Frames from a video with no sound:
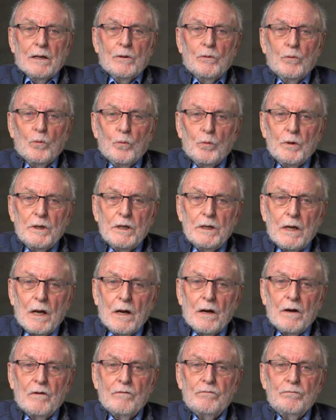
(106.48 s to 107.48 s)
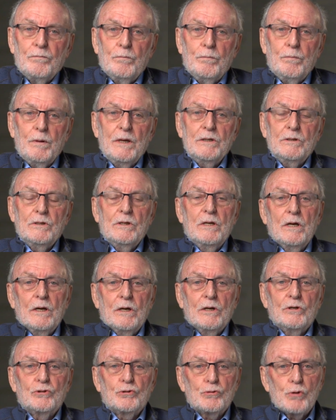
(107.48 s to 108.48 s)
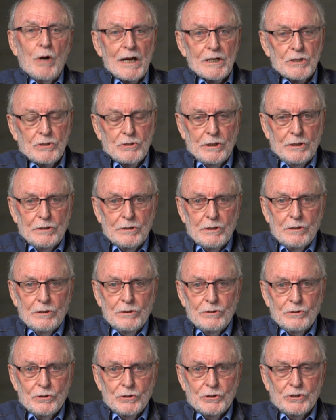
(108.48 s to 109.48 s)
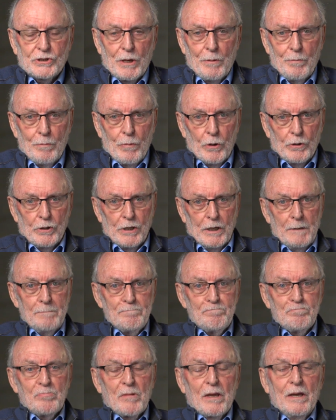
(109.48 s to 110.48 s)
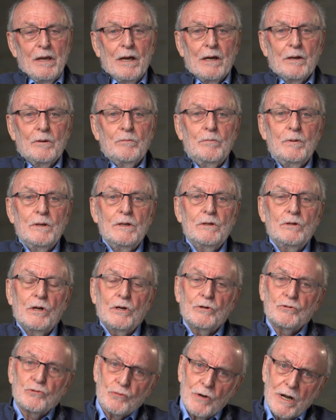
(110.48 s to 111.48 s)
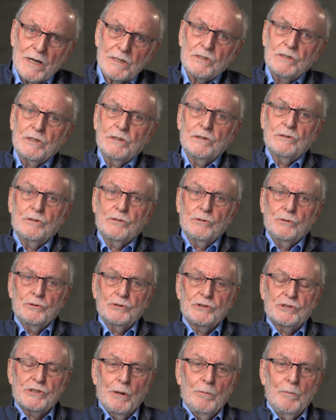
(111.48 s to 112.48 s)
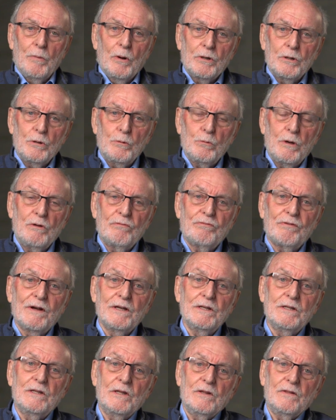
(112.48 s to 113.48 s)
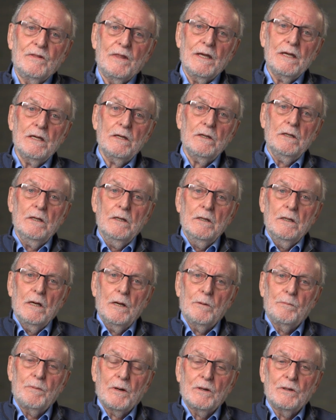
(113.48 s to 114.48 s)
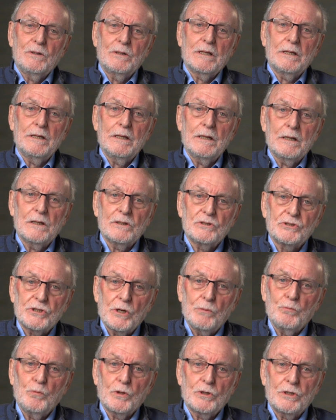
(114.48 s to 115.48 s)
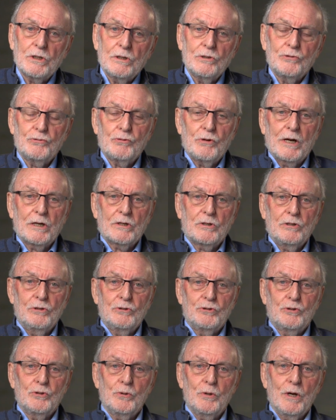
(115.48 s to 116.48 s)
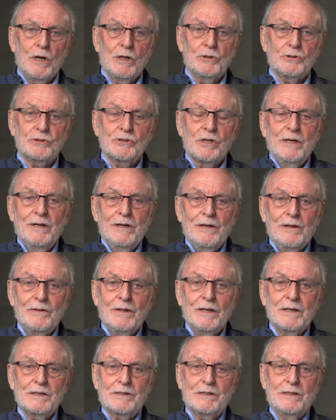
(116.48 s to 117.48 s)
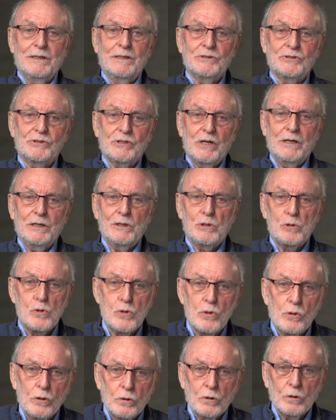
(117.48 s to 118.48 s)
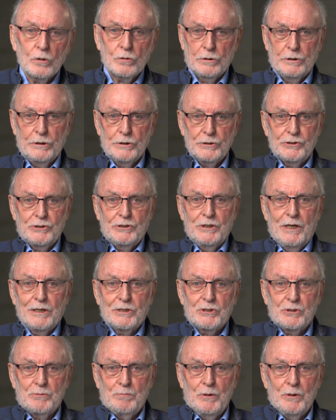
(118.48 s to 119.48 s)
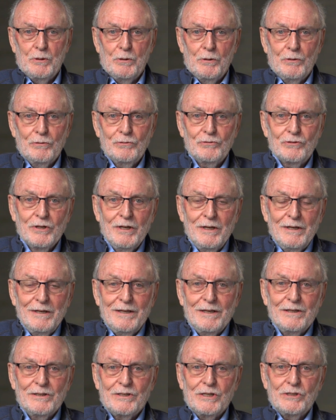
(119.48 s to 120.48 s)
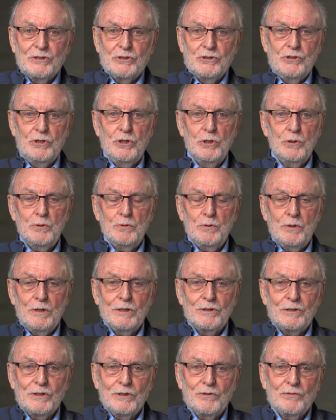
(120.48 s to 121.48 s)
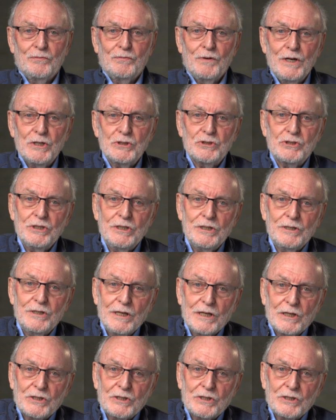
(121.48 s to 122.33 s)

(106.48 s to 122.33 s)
we have been attracted to somebody. And being attracted to somebody, we find that they apparently are somewhat attracted to us. And that is a glorious experience. It is new, it is fresh, it is